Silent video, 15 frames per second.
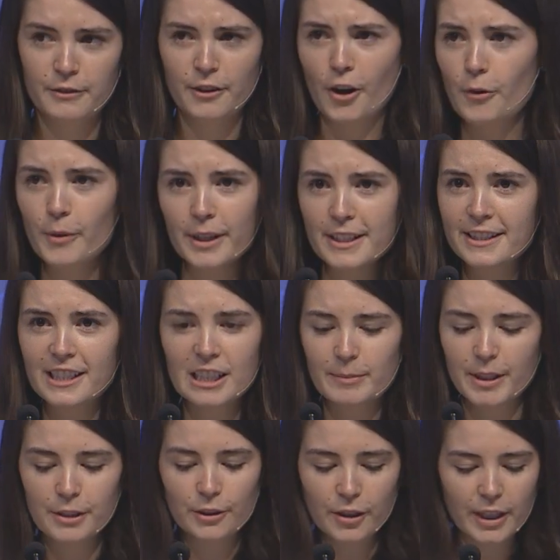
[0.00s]
No one is going to
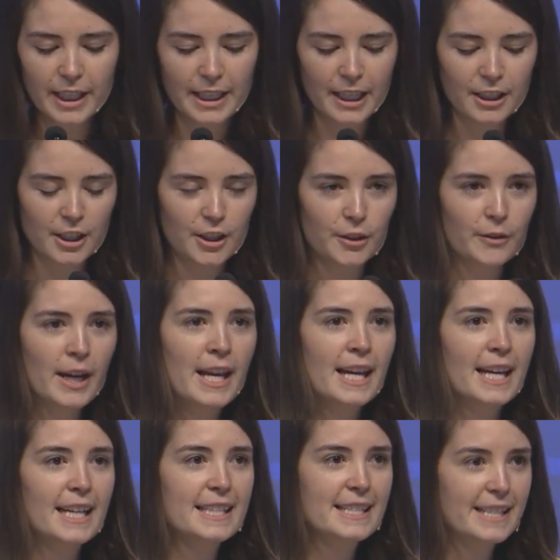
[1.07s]
be looking at you.
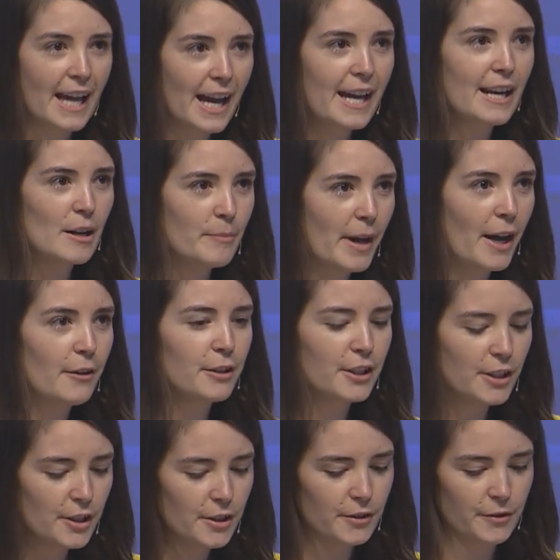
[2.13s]
It's not about
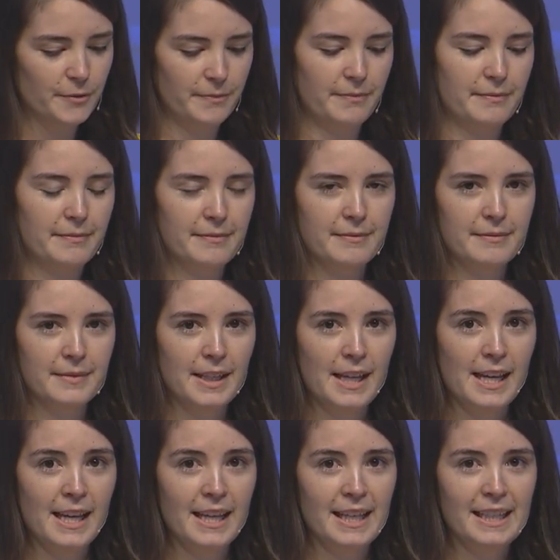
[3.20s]
you.
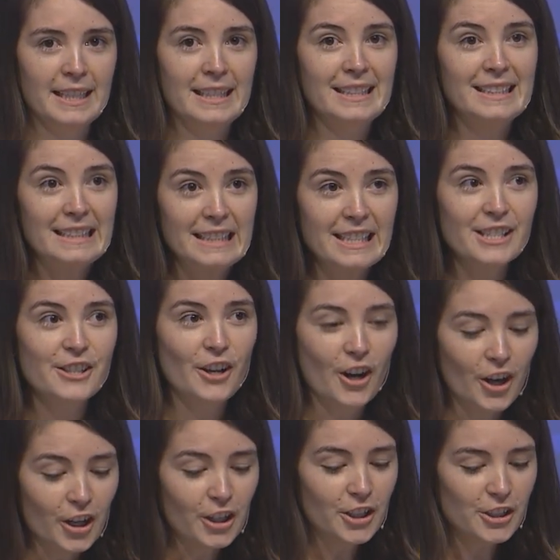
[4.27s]
This
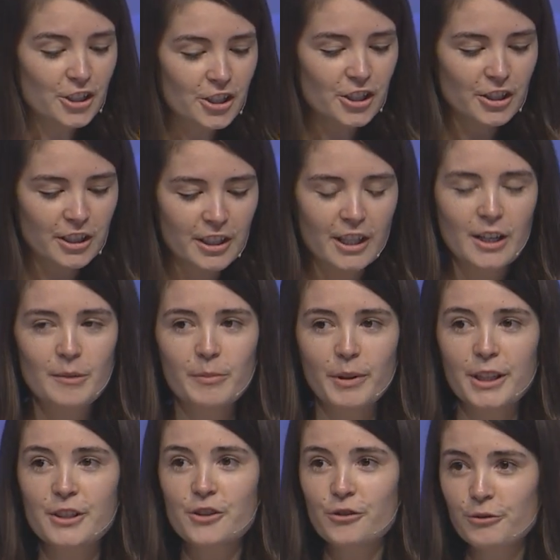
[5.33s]
harsh
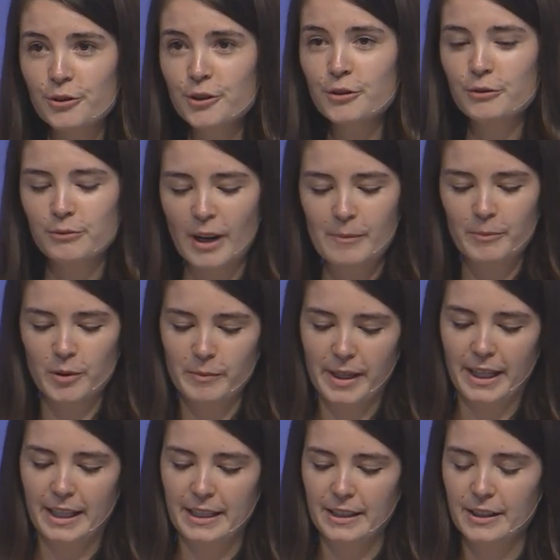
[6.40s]
but true
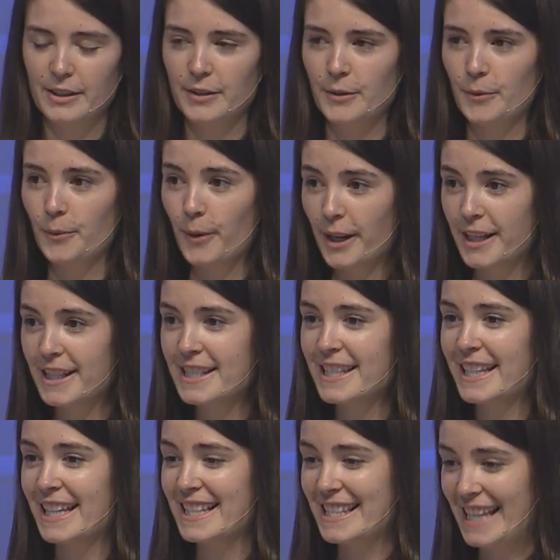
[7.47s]
reprimand was
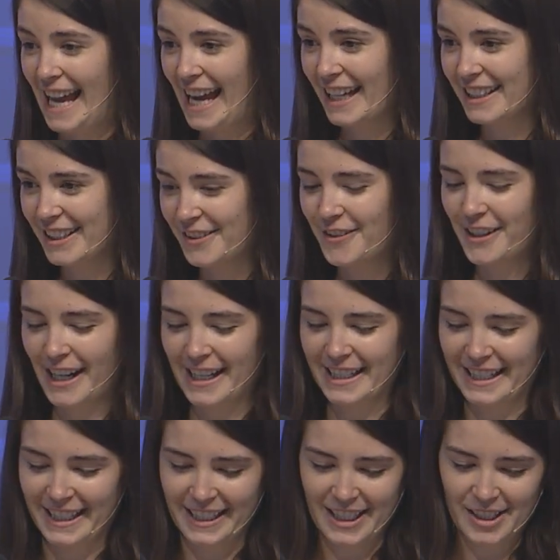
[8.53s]
exactly what I
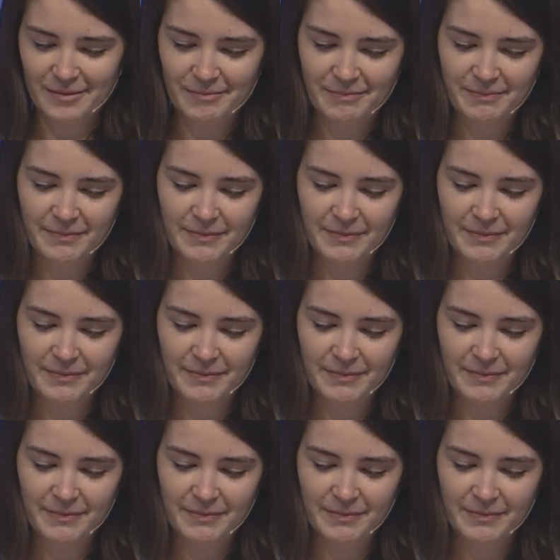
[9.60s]
needed.